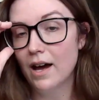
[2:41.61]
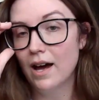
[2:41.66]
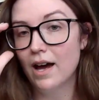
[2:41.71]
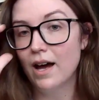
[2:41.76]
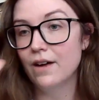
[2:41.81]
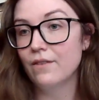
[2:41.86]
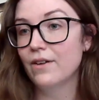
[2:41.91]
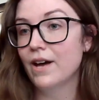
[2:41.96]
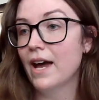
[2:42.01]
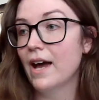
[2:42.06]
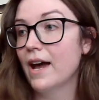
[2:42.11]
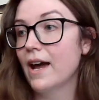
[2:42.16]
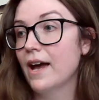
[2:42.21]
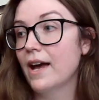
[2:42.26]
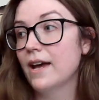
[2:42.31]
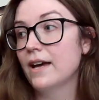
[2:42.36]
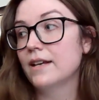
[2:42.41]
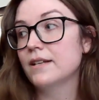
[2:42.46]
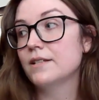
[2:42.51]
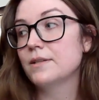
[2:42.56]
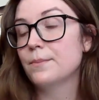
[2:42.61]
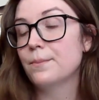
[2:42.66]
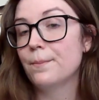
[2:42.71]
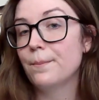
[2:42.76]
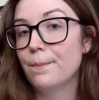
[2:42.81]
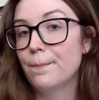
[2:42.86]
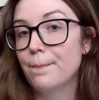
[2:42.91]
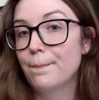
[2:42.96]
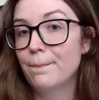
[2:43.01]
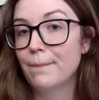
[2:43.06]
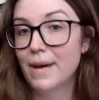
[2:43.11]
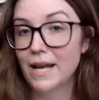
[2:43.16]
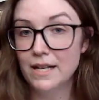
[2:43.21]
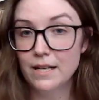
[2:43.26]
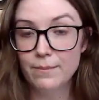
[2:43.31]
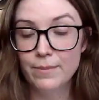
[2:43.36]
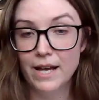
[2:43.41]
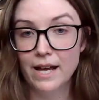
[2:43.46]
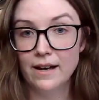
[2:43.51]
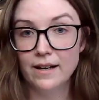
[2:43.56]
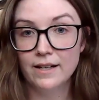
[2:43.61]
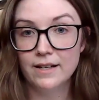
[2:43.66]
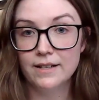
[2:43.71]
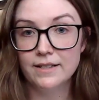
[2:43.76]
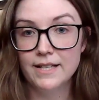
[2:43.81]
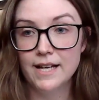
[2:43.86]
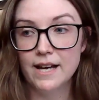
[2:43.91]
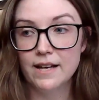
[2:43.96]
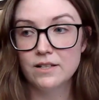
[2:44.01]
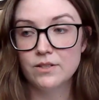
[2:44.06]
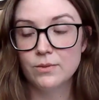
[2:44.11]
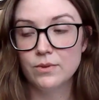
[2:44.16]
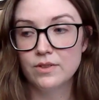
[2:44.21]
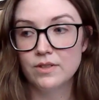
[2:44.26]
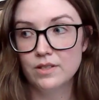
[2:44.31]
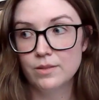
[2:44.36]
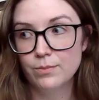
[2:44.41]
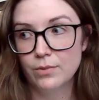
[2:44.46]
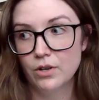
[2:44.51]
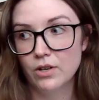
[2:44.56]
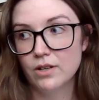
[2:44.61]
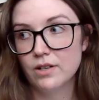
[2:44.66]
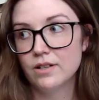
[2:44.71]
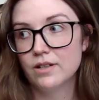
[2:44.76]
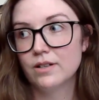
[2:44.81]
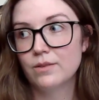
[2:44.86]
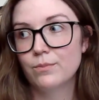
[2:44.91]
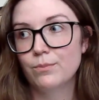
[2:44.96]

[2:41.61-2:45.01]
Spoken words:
I've had many panic attacks with this book